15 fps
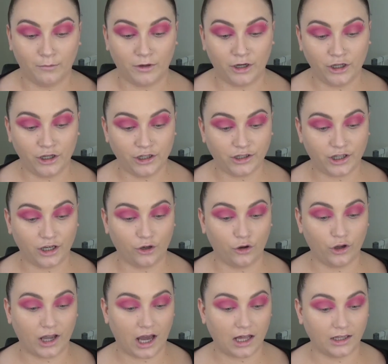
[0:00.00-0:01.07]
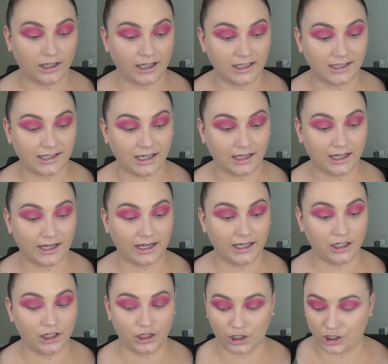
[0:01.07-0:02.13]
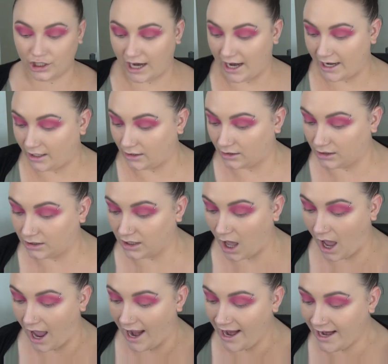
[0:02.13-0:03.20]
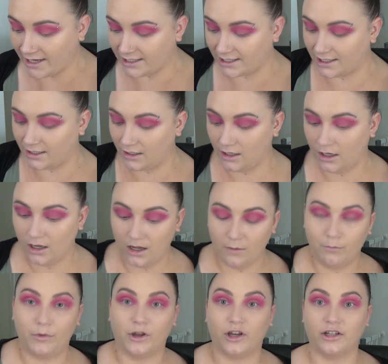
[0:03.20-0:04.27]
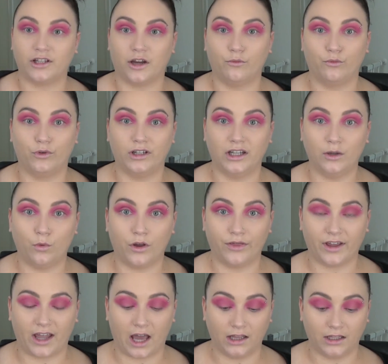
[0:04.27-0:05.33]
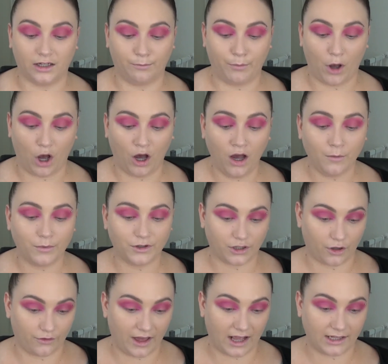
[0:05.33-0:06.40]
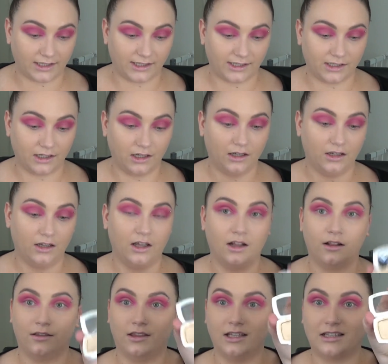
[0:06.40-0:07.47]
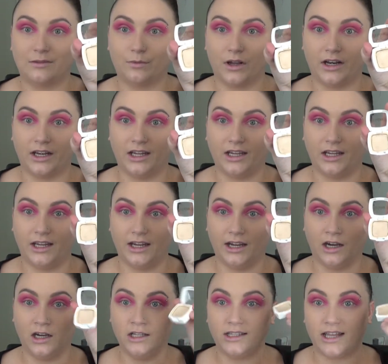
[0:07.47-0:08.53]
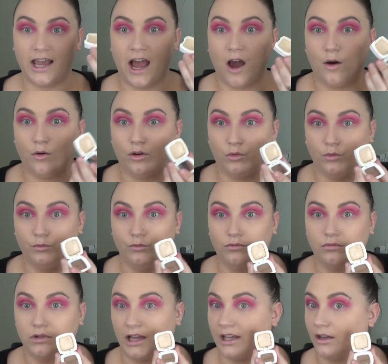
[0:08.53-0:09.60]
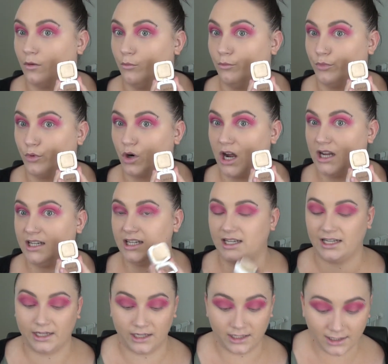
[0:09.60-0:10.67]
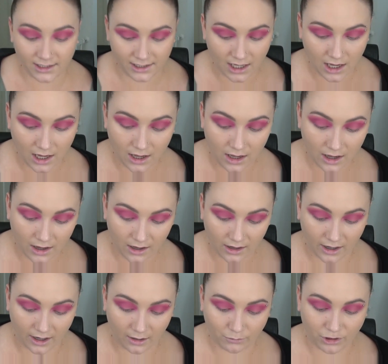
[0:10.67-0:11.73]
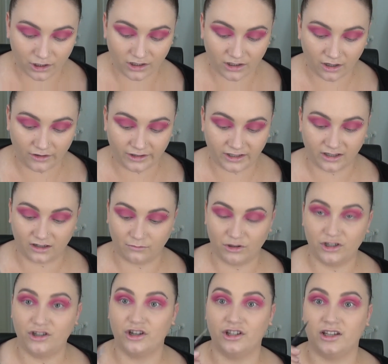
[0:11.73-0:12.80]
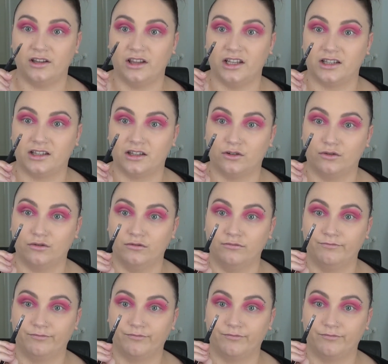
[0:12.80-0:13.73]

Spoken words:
going to use the New Color Concealer in shade Light because I really want the color to pop. So that's this one here. See how like bright it is? And I'm just using this little